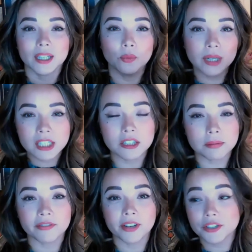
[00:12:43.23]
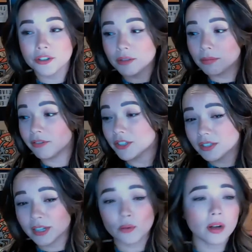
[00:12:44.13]
He went to his professor and the professor
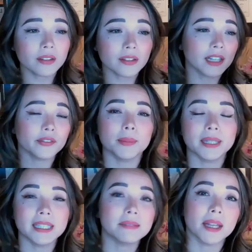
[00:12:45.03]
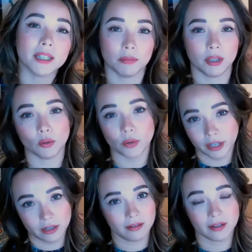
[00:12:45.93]
was like, well, not everybody is meant to be a
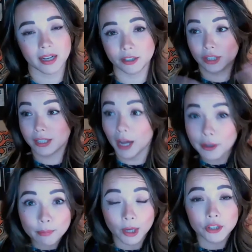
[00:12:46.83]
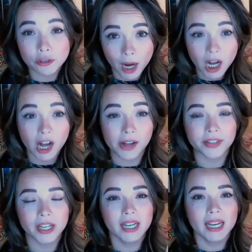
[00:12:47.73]
lawyer and just kind of brushed him
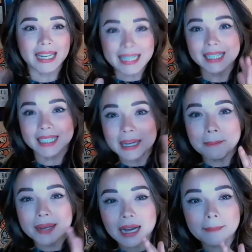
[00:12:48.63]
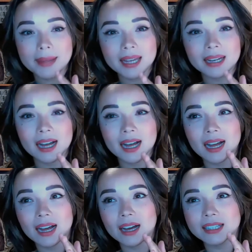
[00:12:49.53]
off. And he ended up becoming
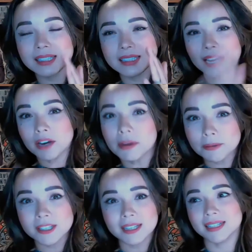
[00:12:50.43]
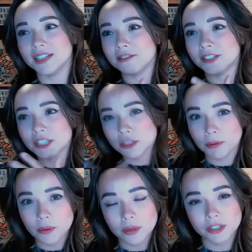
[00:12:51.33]
a state representative and a
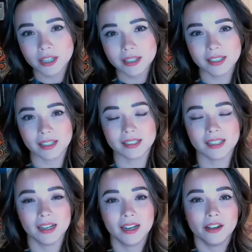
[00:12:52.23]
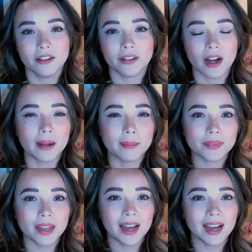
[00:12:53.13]
Supreme Court justice.
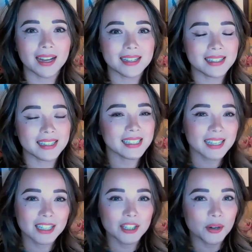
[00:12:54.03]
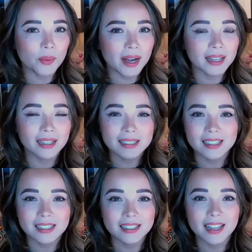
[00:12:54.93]
Um, and he's like, you know what,
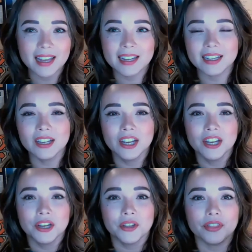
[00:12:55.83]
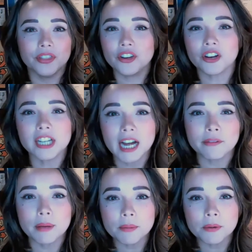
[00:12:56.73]
Leslie, like, you're going to
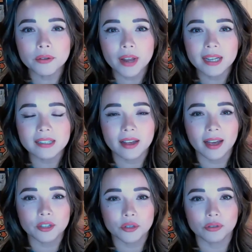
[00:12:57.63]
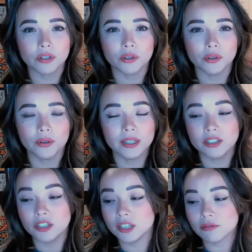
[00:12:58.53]
have people who naysay to you.
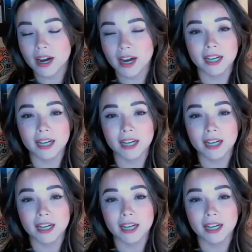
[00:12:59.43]
And he's right.